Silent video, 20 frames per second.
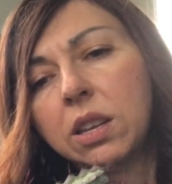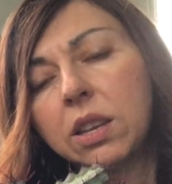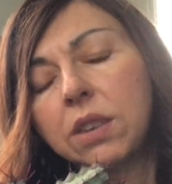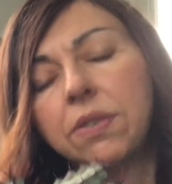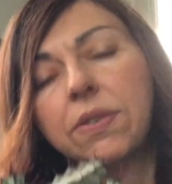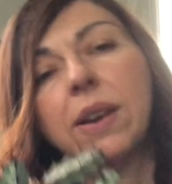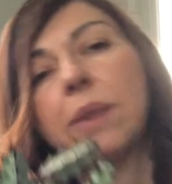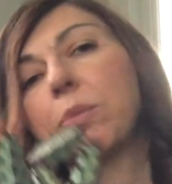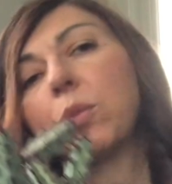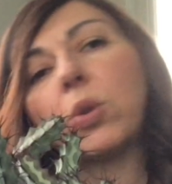
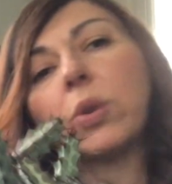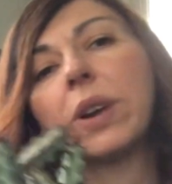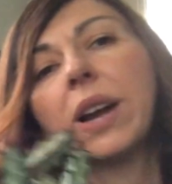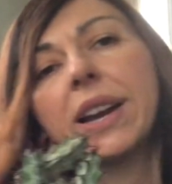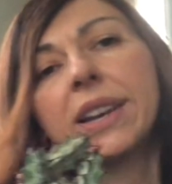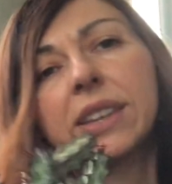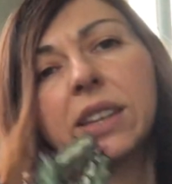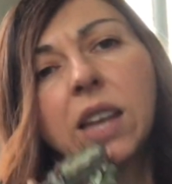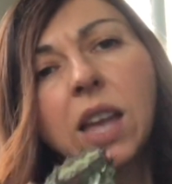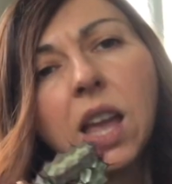if I'm
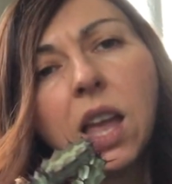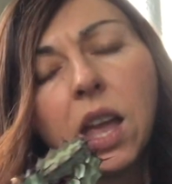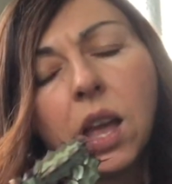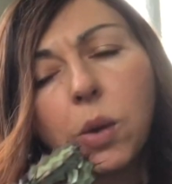correct,